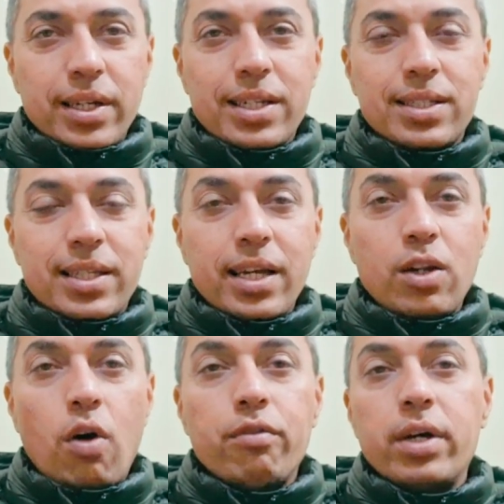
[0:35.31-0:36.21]
It is said
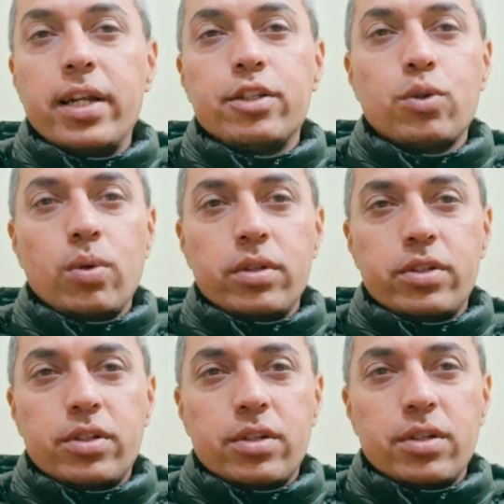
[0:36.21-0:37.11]
of great
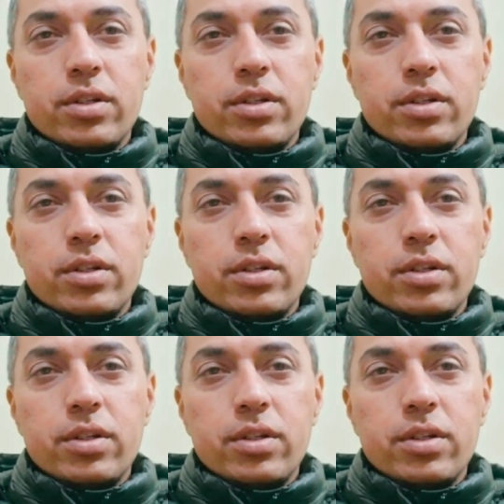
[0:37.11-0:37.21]
souls,